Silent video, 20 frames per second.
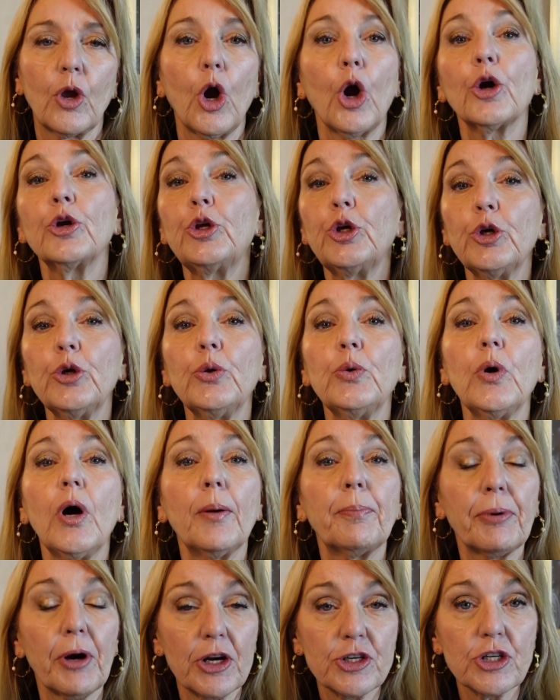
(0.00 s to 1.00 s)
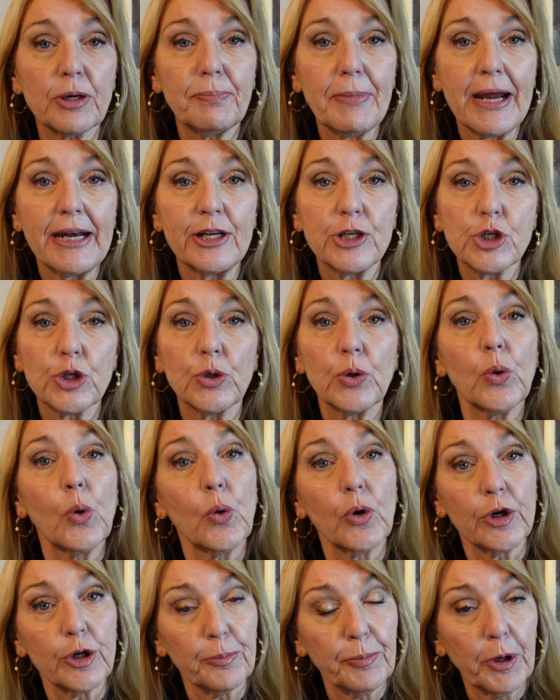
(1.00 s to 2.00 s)
Are you a project manager
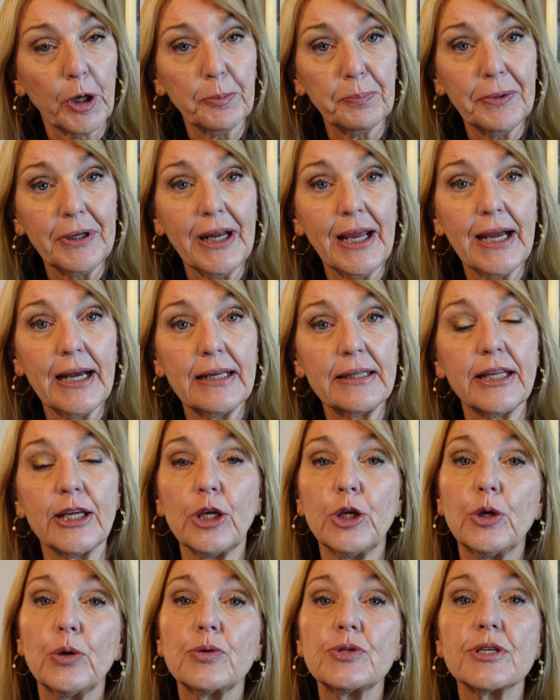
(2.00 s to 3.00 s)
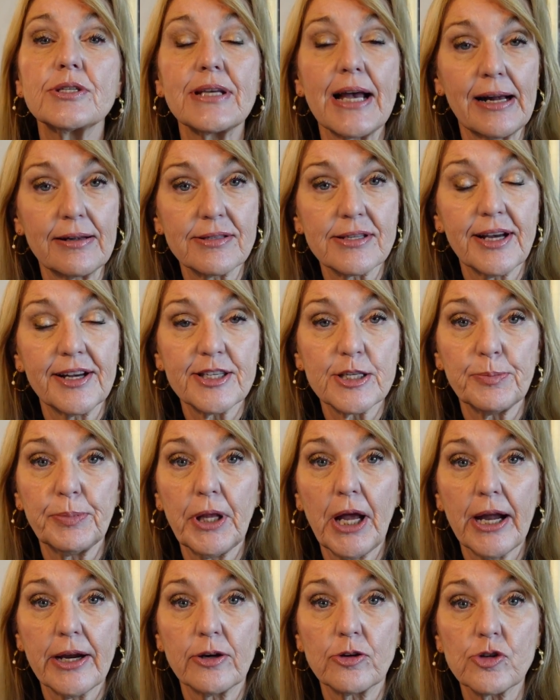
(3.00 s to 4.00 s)
or a department head that uses outside
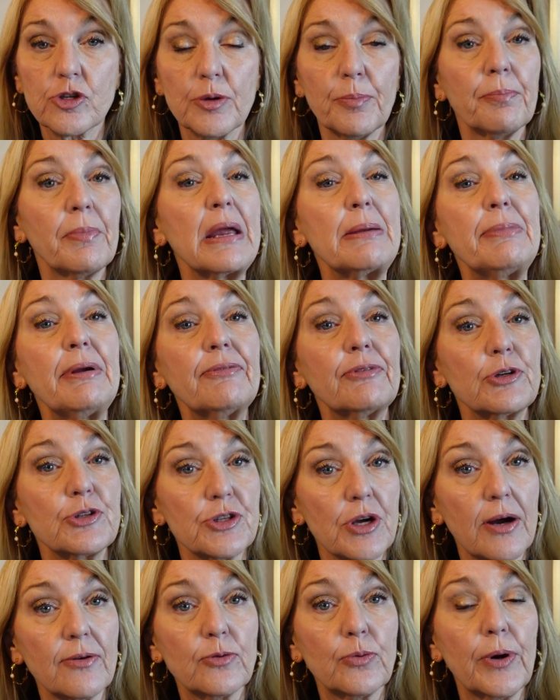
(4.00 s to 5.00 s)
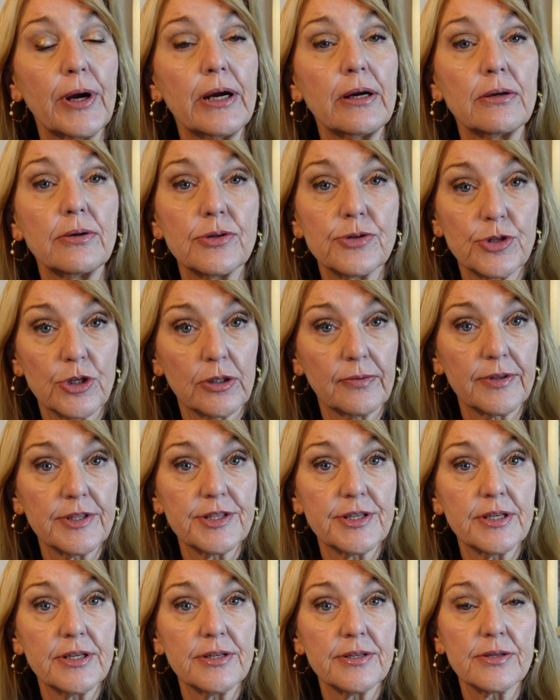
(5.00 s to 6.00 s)
suppliers, maybe for software,
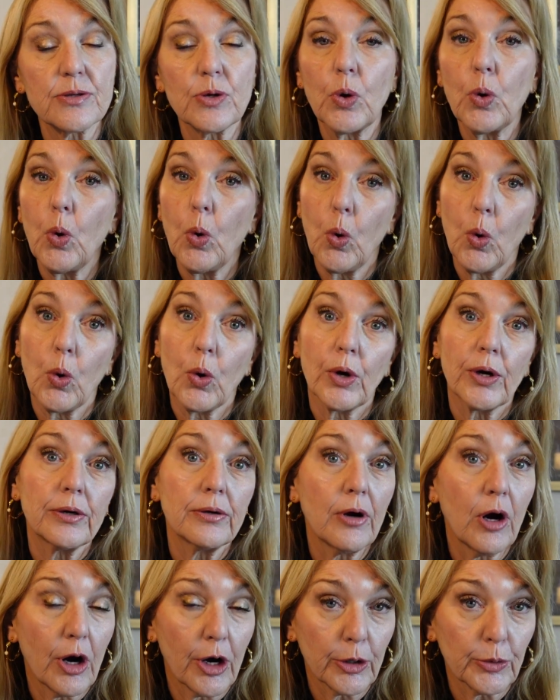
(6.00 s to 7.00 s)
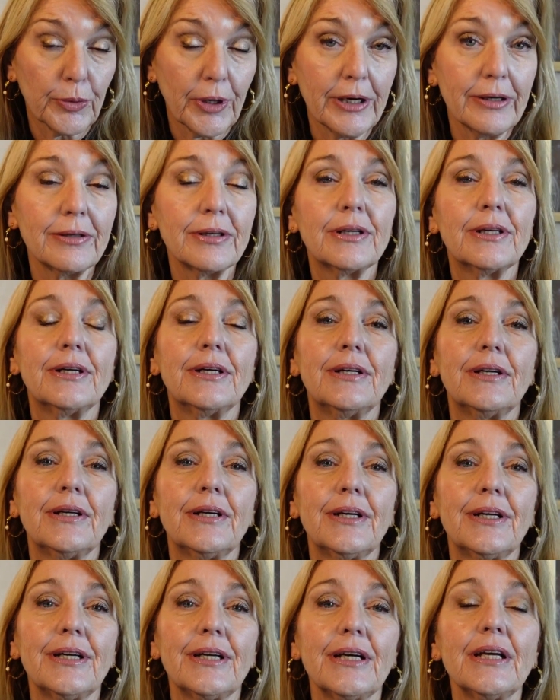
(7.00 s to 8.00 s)
services, or hardware?
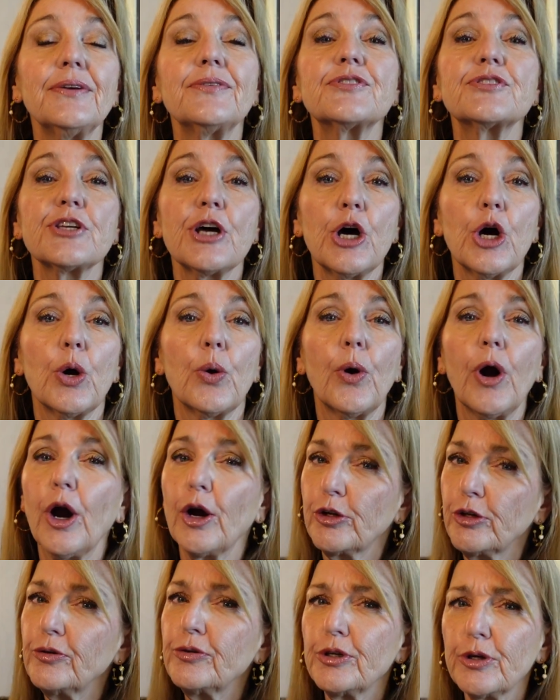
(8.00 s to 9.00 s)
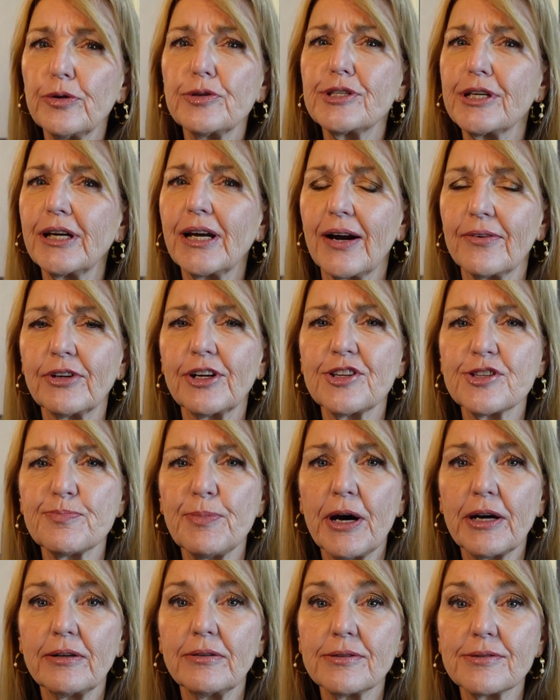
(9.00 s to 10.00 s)
If so, are you using governance
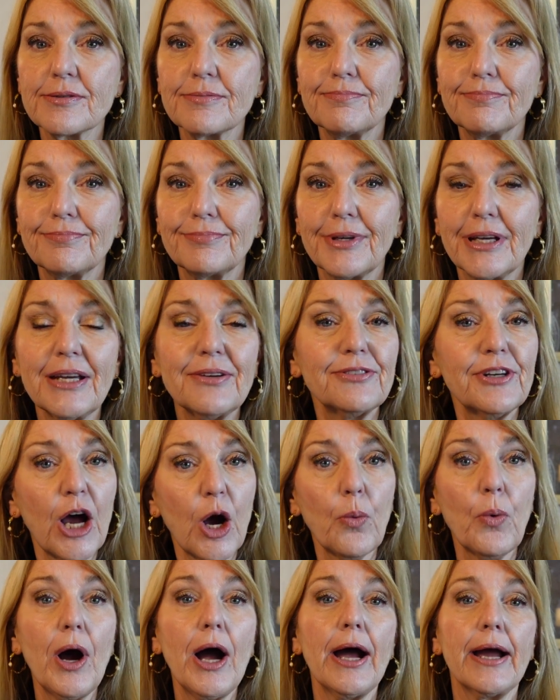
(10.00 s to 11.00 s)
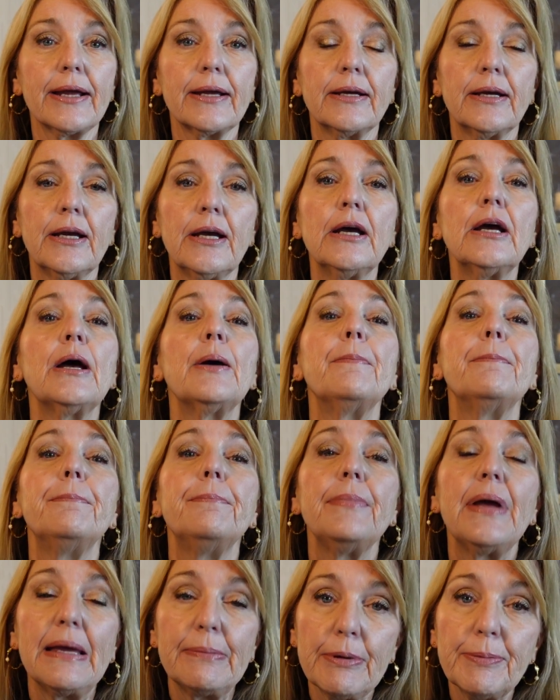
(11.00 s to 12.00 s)
models? If not, why?
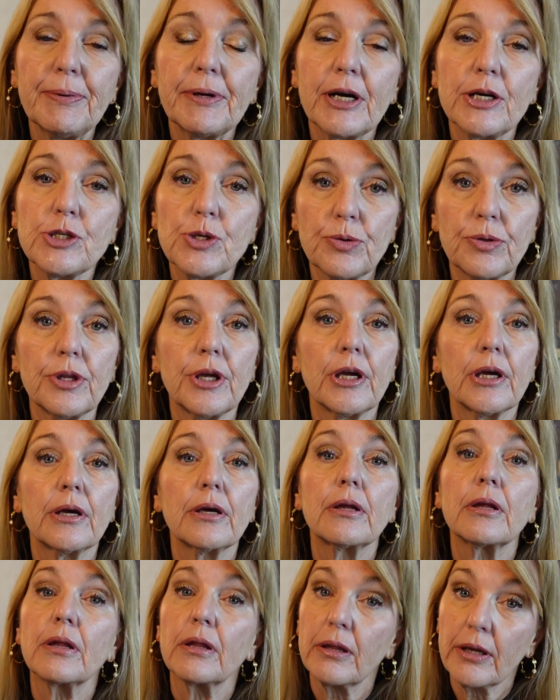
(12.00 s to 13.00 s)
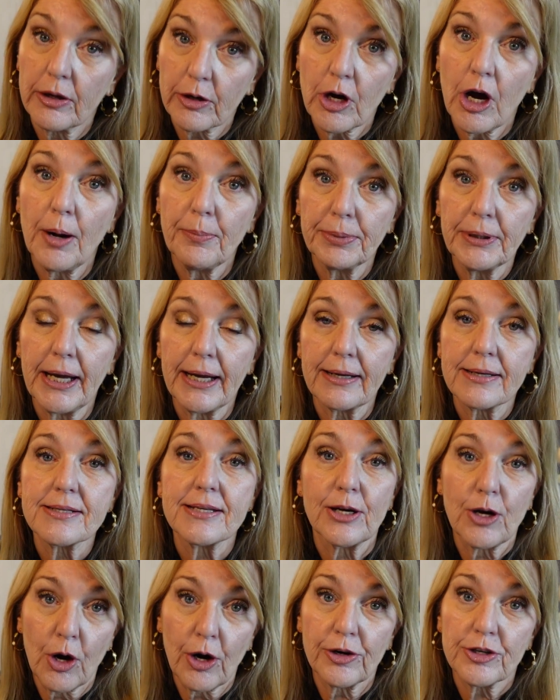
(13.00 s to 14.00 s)
Maybe because you think they're complex
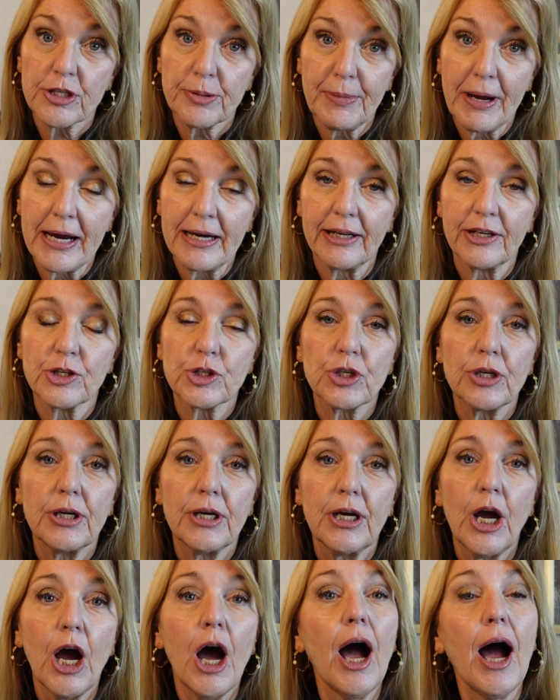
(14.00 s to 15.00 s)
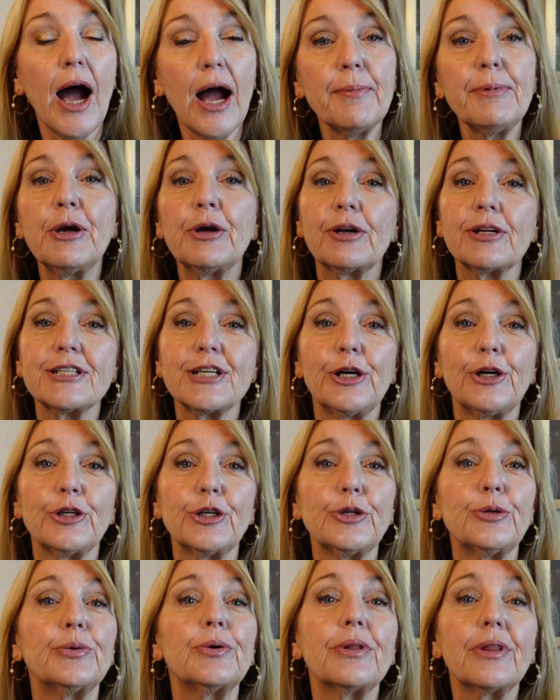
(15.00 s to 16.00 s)
and hard to manage. I'm here to tell
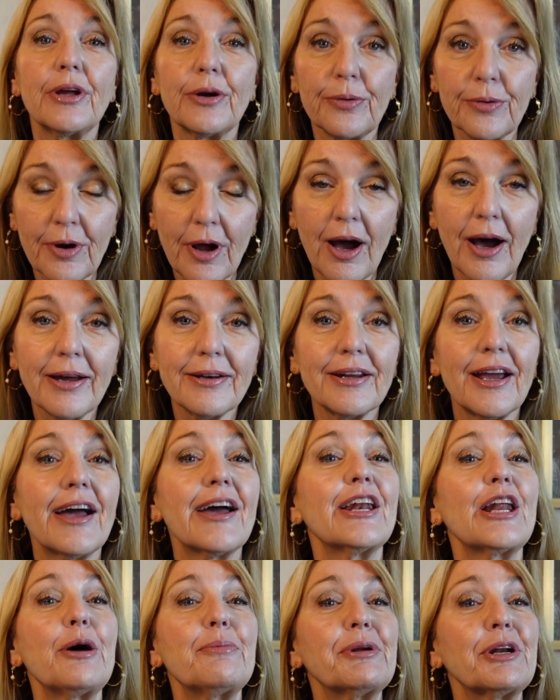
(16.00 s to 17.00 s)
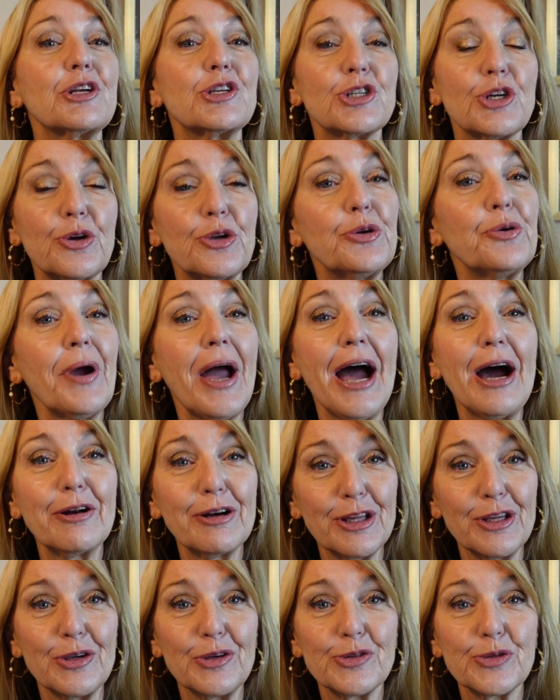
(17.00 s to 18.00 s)
you they're not, and I'm going to show you how
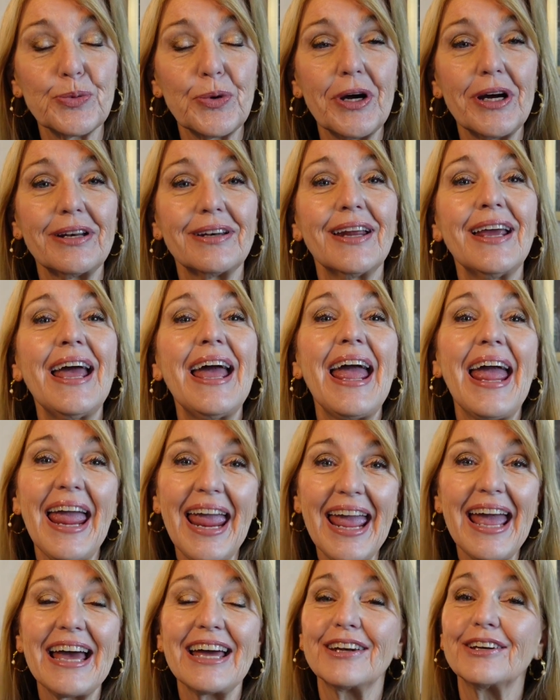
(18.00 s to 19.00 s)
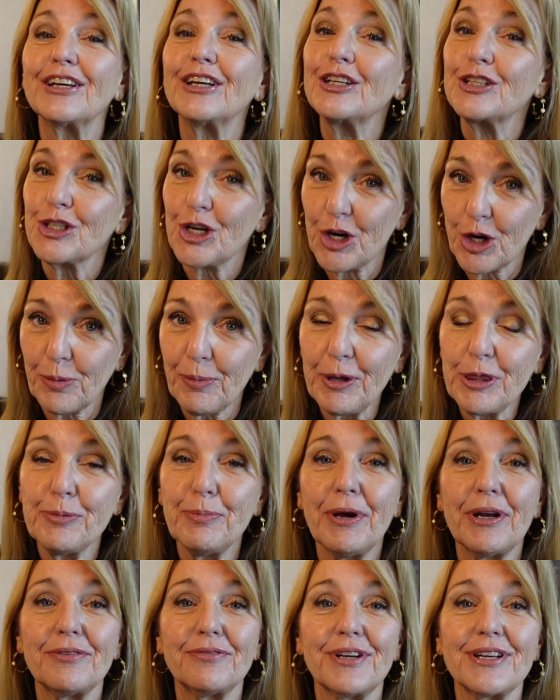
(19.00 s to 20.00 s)
to use one and talk about the
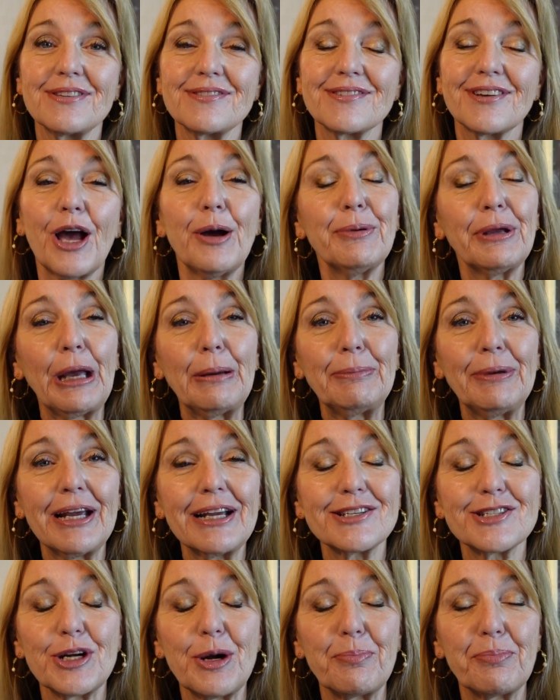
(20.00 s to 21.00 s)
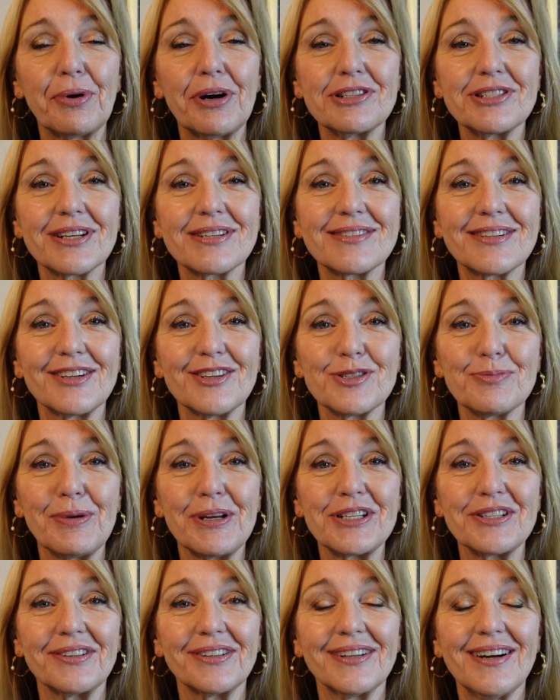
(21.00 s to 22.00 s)
benefits. Coming up next on Project Skills
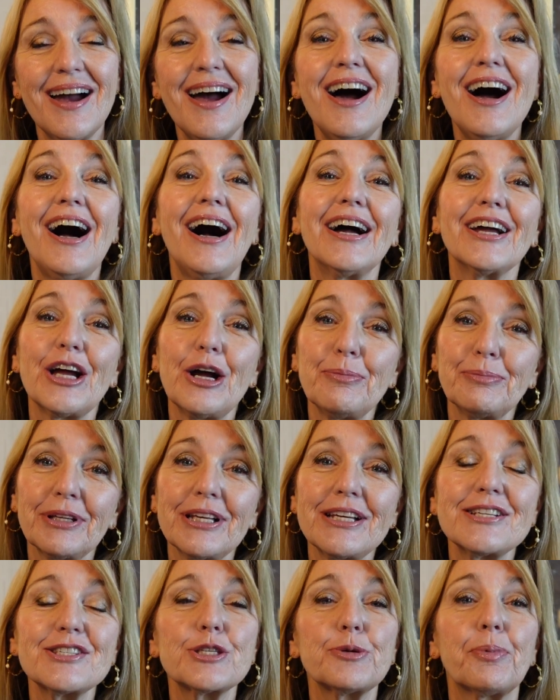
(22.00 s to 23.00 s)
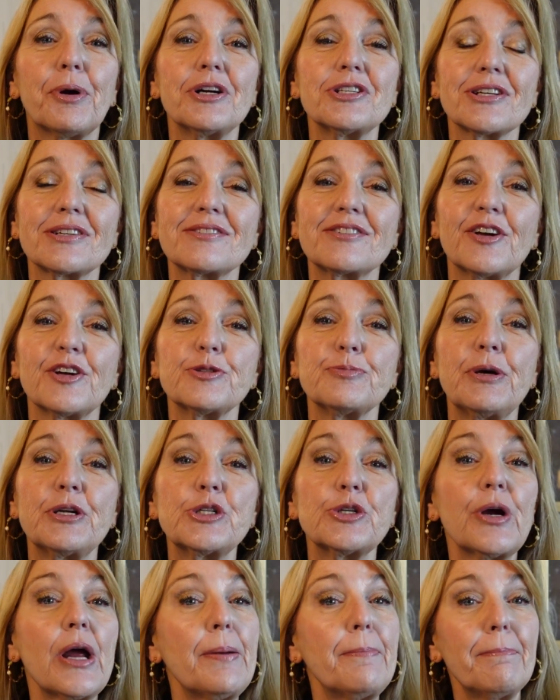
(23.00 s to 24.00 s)
Mentor. Hi, I'm Liz, the Project Skills
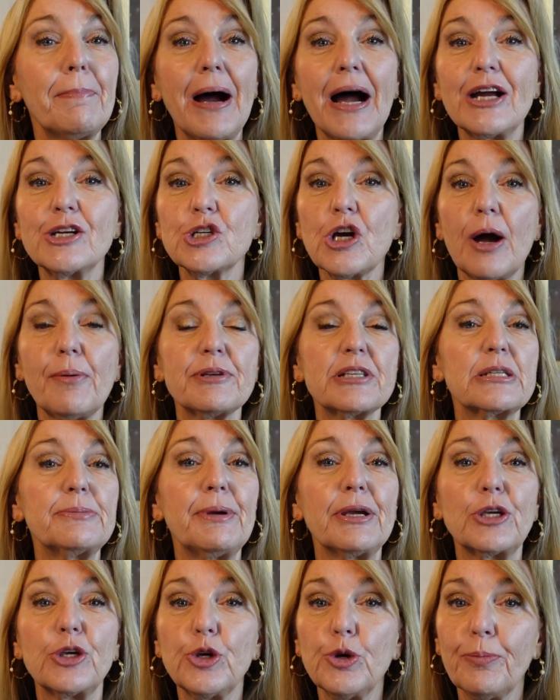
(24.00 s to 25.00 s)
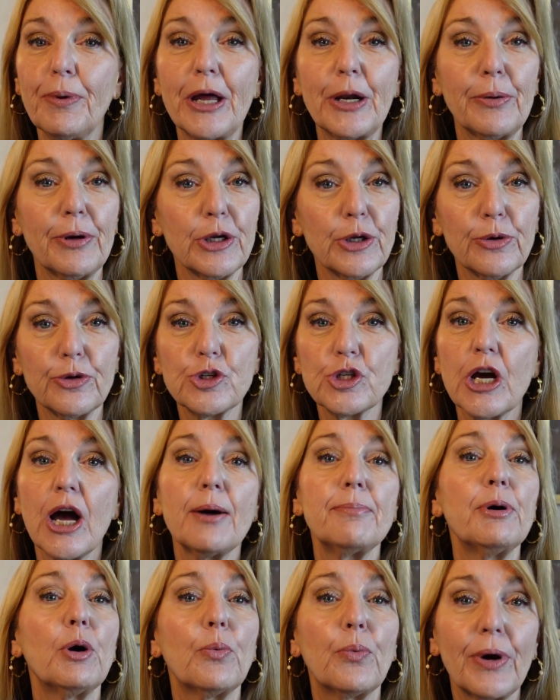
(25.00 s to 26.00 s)
Mentor, and my job is to make you better at your
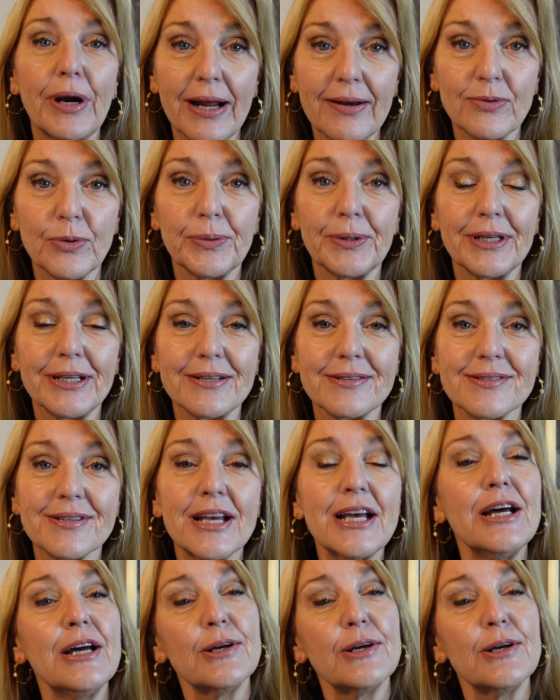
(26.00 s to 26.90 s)
job, whatever it is.